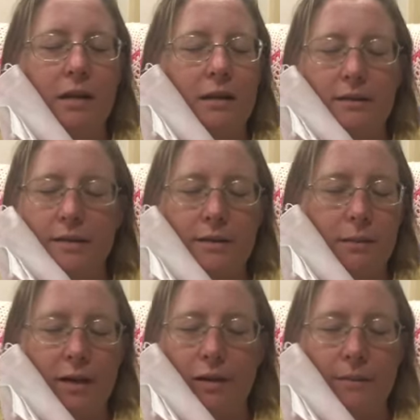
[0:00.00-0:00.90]
This is
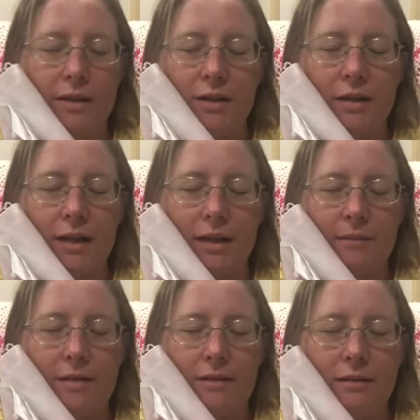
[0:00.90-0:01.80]
why I don't mention
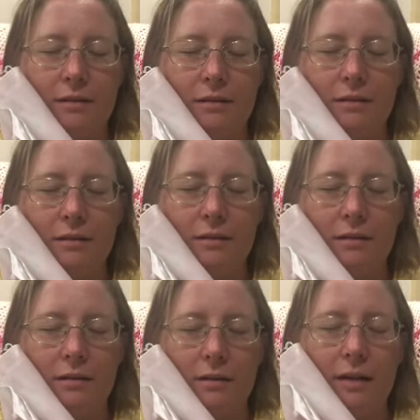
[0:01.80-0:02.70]
names.
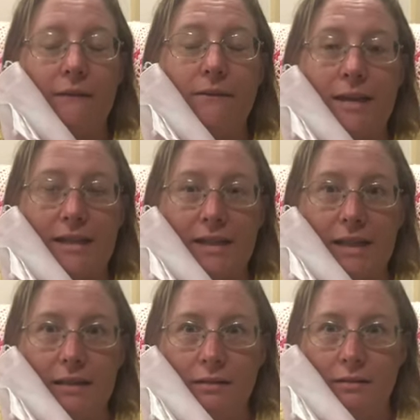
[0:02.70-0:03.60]

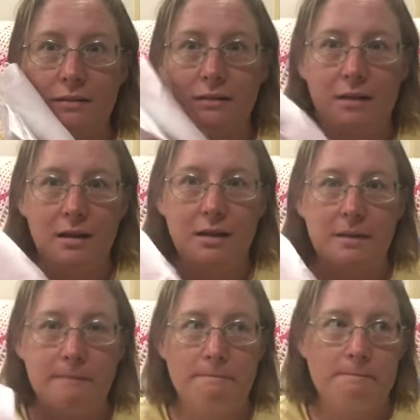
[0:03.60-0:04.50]
Felicity.
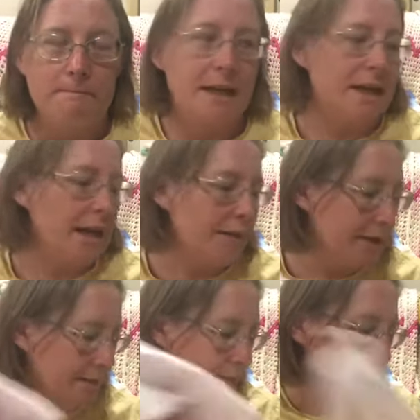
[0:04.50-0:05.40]
And I can't
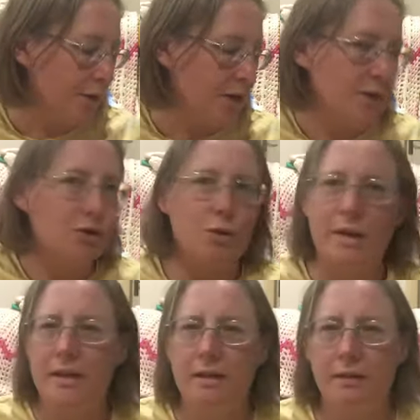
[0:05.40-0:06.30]
remember her
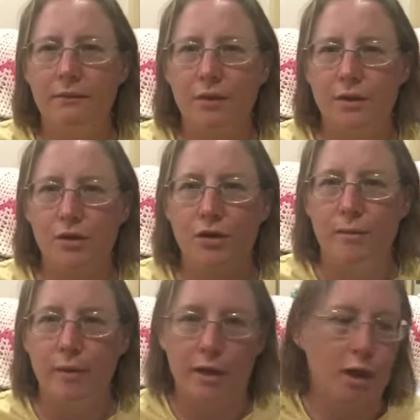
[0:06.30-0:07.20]
joint
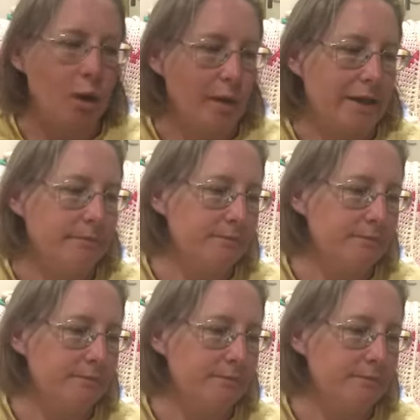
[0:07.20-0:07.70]
Flosstuber with Chloe.